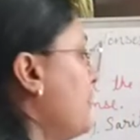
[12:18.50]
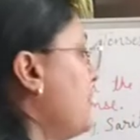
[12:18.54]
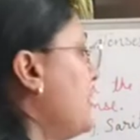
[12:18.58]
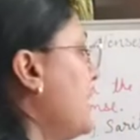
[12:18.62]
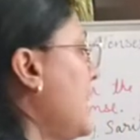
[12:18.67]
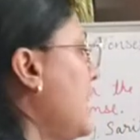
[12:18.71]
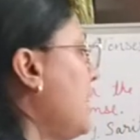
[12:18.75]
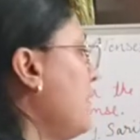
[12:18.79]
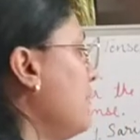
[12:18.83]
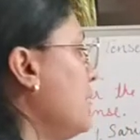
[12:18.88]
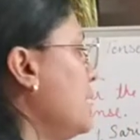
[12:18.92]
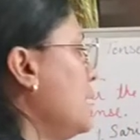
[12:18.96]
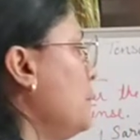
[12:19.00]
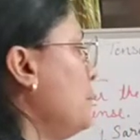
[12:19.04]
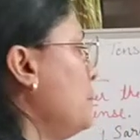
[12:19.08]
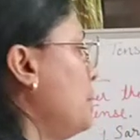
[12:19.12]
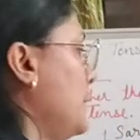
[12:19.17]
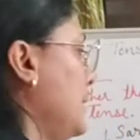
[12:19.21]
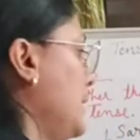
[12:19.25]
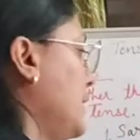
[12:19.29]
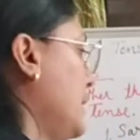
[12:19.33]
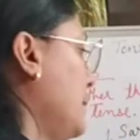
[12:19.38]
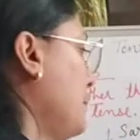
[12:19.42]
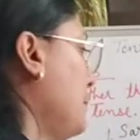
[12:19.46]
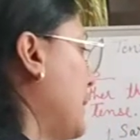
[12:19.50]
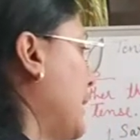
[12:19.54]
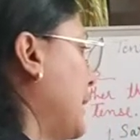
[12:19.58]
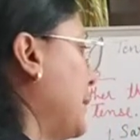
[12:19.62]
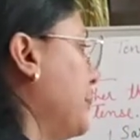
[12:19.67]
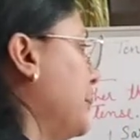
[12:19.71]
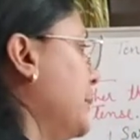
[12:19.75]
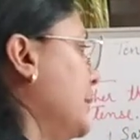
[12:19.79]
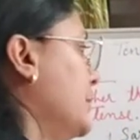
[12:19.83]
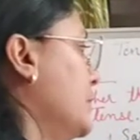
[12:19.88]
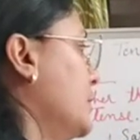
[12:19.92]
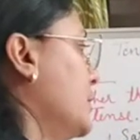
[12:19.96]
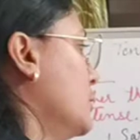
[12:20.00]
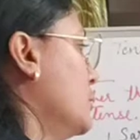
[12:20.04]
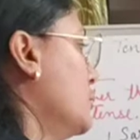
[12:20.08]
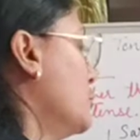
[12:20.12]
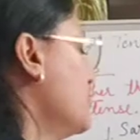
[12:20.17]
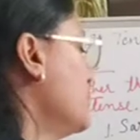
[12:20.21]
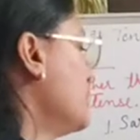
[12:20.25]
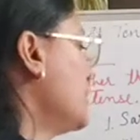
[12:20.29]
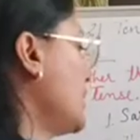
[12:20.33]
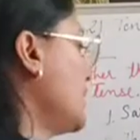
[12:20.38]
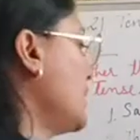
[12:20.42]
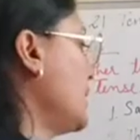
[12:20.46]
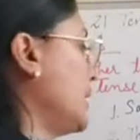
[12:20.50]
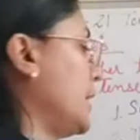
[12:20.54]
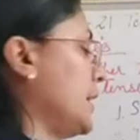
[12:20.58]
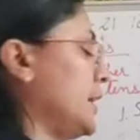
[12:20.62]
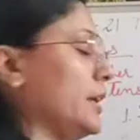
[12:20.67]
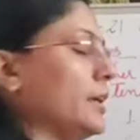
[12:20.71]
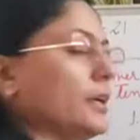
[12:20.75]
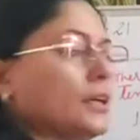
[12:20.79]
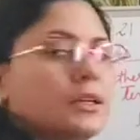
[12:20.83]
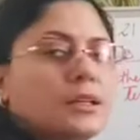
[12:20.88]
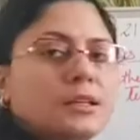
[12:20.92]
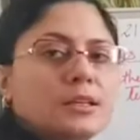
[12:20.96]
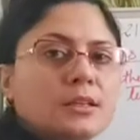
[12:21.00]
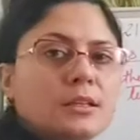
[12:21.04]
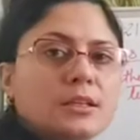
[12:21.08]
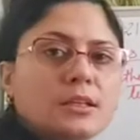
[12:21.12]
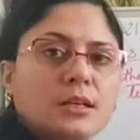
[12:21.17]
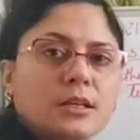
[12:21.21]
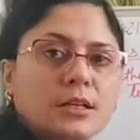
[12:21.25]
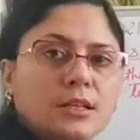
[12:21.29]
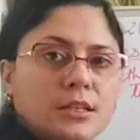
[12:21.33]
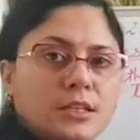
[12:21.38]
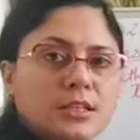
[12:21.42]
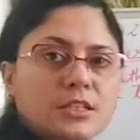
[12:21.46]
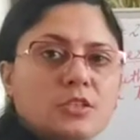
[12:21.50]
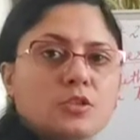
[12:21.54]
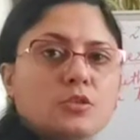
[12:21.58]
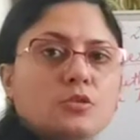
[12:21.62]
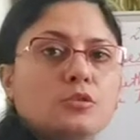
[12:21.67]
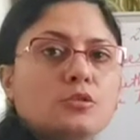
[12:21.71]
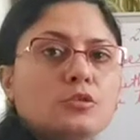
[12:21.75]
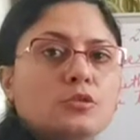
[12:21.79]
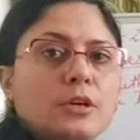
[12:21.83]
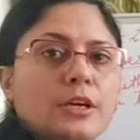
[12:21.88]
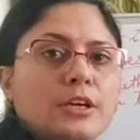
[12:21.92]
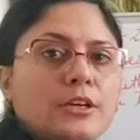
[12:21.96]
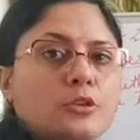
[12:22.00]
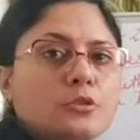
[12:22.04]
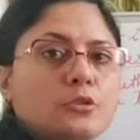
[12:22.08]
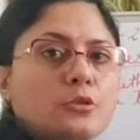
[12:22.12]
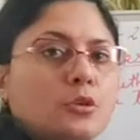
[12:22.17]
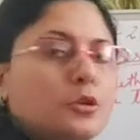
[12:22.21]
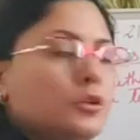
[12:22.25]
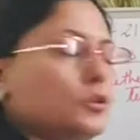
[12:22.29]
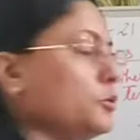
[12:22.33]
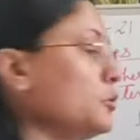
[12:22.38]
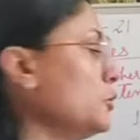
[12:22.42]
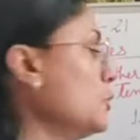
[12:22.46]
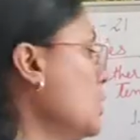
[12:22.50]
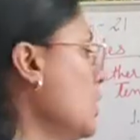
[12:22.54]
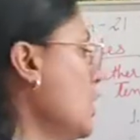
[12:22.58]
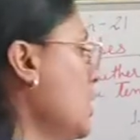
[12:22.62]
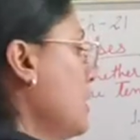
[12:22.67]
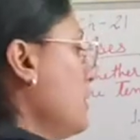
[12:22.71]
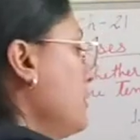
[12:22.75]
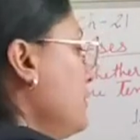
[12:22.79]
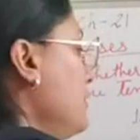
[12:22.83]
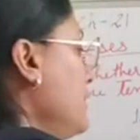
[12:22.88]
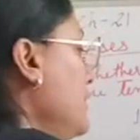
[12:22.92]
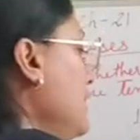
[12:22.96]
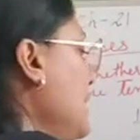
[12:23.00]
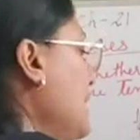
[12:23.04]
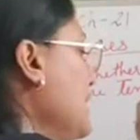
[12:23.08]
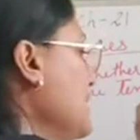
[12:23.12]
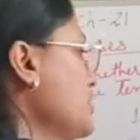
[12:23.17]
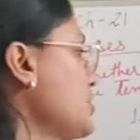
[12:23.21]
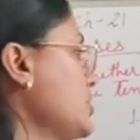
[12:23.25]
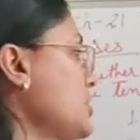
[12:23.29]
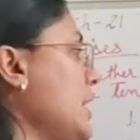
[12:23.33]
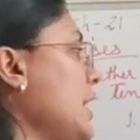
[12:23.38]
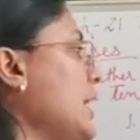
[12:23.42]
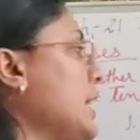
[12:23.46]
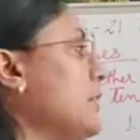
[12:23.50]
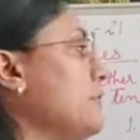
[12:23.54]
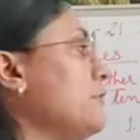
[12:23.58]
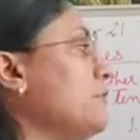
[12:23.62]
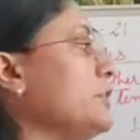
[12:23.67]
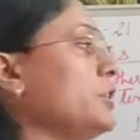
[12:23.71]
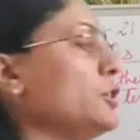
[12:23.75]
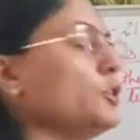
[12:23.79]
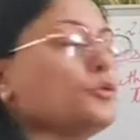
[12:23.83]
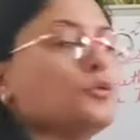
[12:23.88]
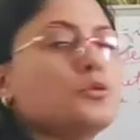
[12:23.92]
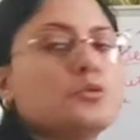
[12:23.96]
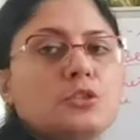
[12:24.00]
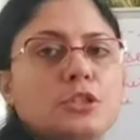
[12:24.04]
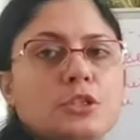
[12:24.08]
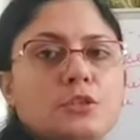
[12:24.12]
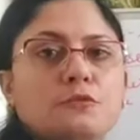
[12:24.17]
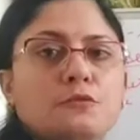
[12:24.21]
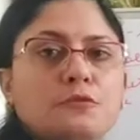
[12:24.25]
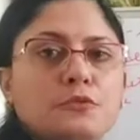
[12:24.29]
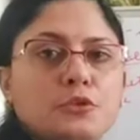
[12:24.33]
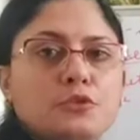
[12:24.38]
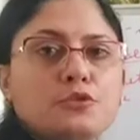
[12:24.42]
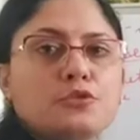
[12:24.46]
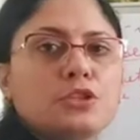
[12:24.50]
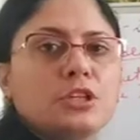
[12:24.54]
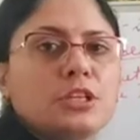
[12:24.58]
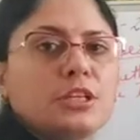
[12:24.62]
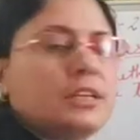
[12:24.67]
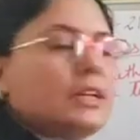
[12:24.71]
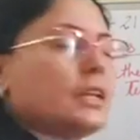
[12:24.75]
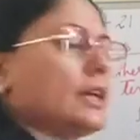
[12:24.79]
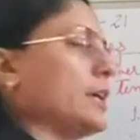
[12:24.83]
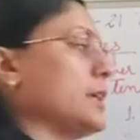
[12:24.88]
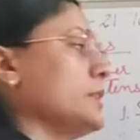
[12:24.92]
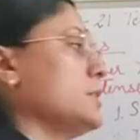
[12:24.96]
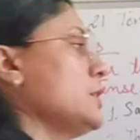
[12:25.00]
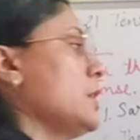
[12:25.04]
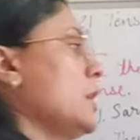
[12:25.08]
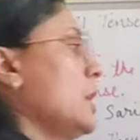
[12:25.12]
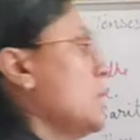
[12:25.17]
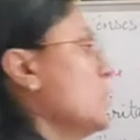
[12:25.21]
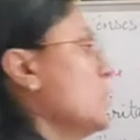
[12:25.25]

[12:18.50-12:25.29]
They will play badminton on Sunday. This also I told you will and shall be used in future tense.